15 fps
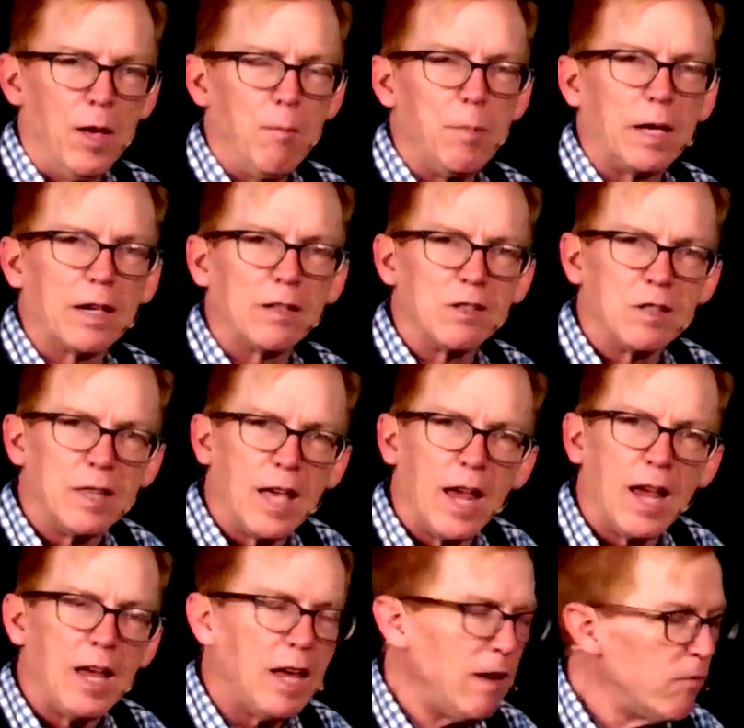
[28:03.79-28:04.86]
Because they,
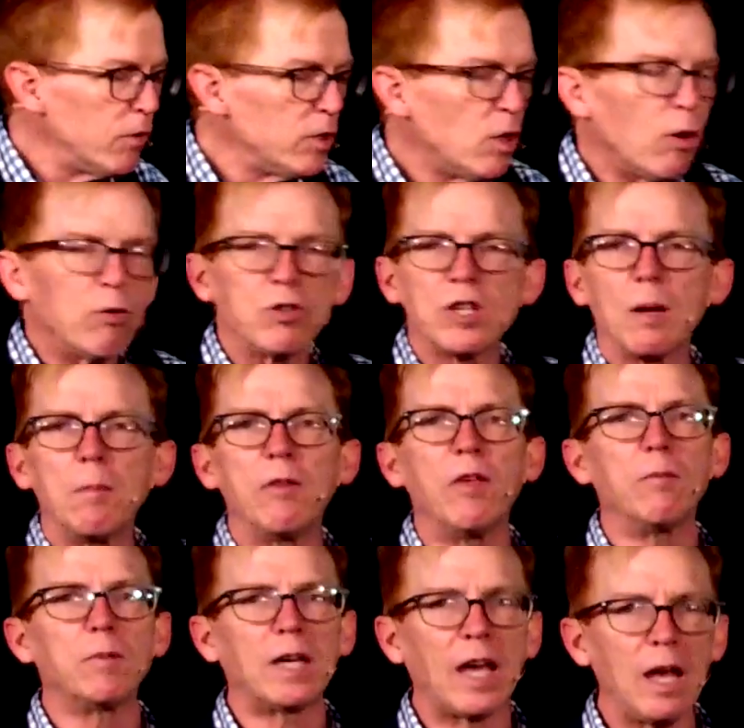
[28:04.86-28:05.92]
even though some of
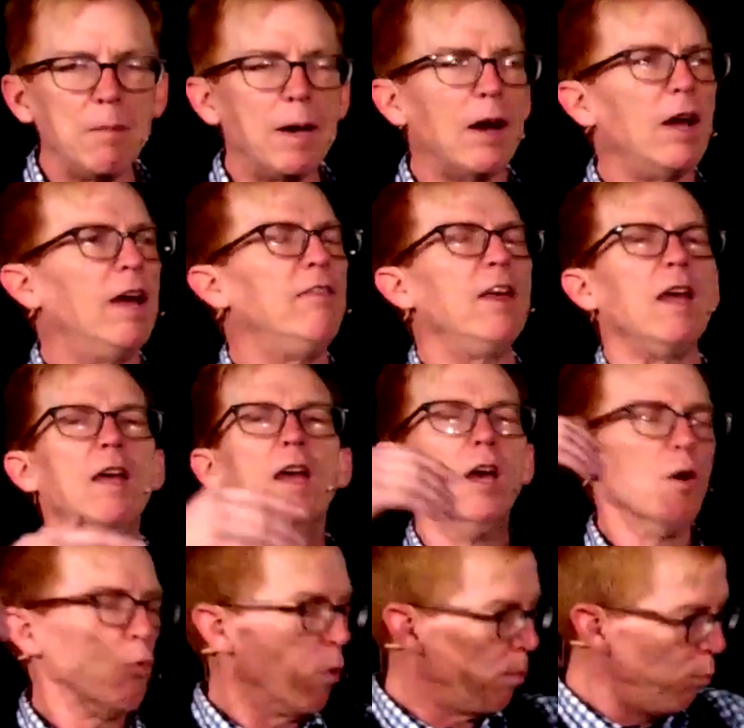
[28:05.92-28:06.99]
them came out and they
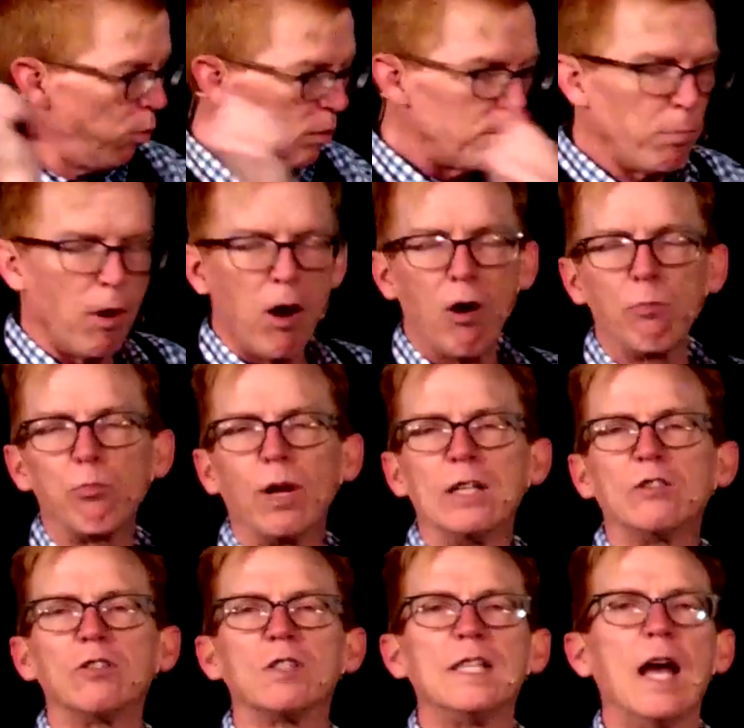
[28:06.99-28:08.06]
were putting palm
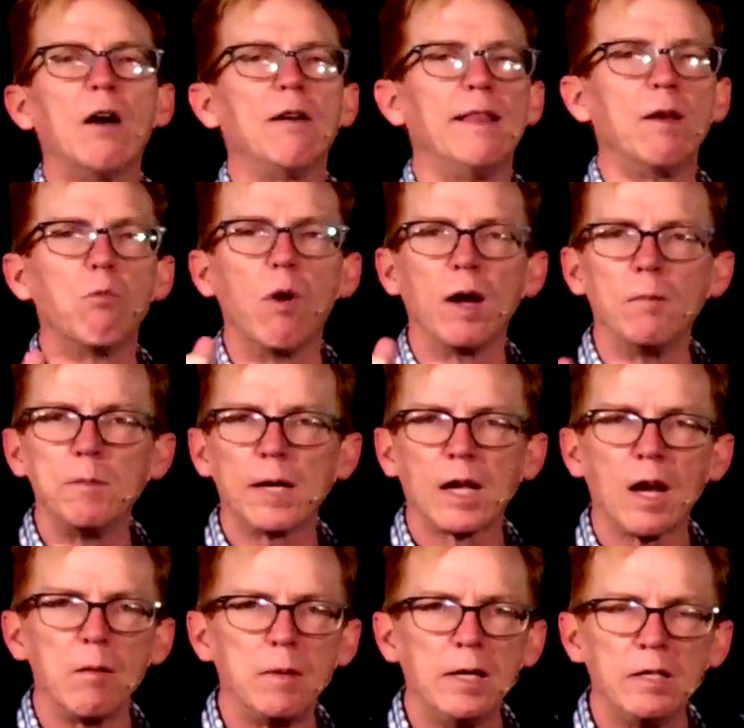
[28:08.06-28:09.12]
branches down and they wanted to
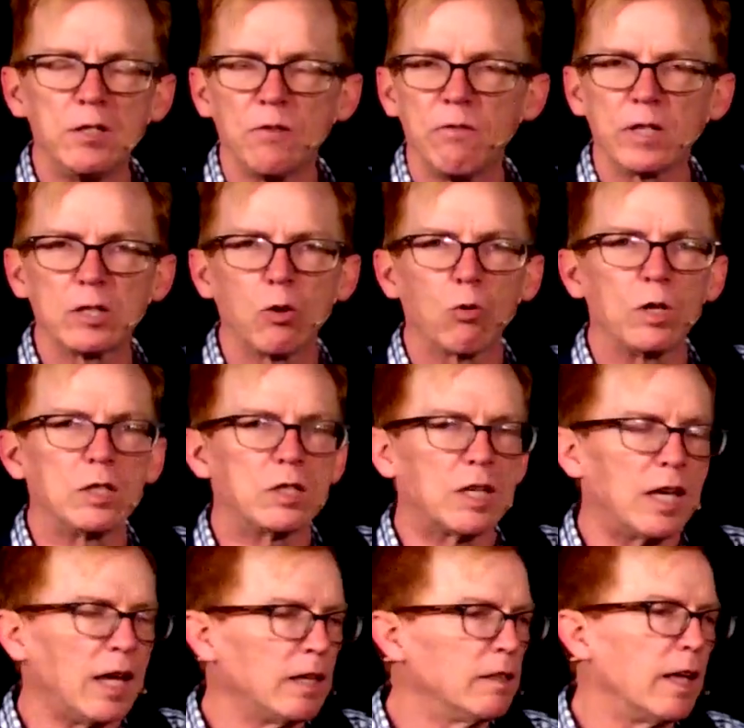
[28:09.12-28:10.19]
come in as a victorious
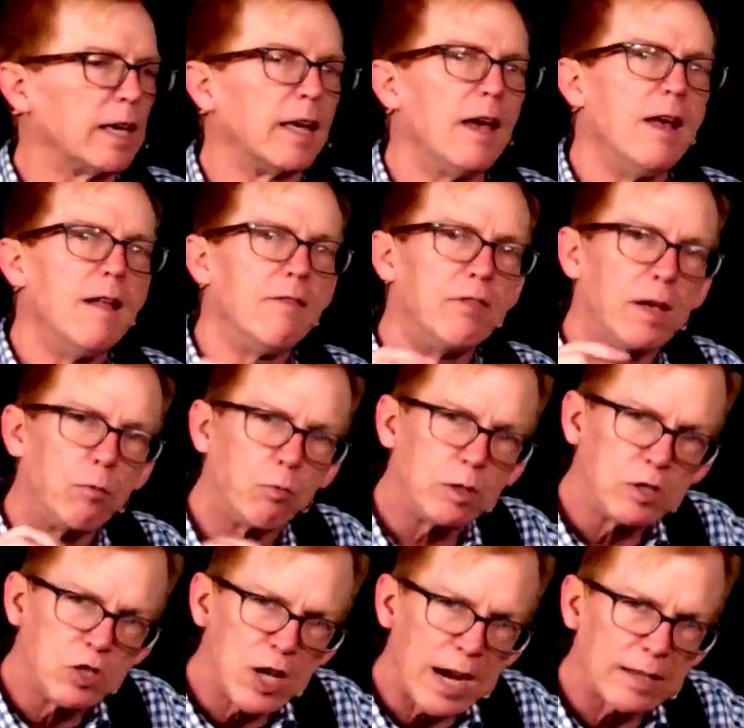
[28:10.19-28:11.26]
king, like they
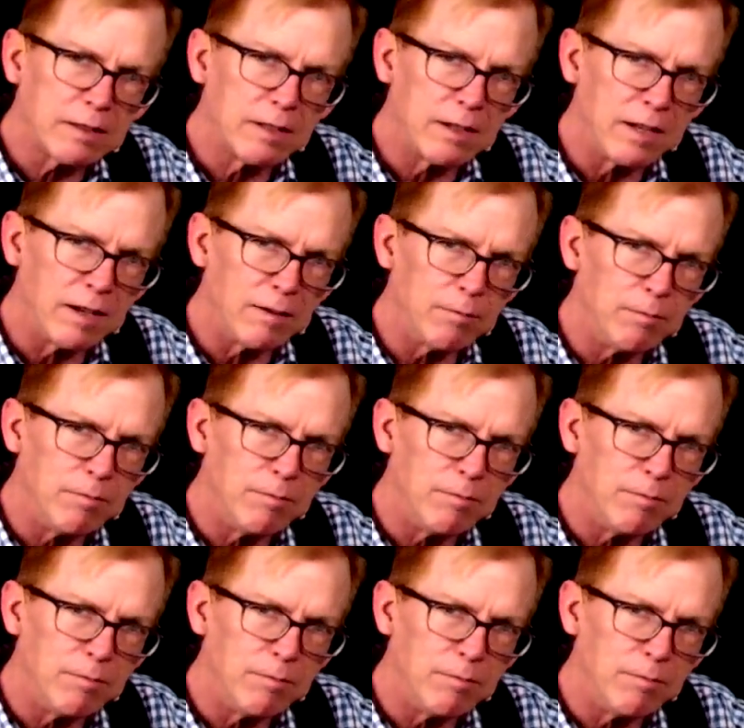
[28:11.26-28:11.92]
rejected him.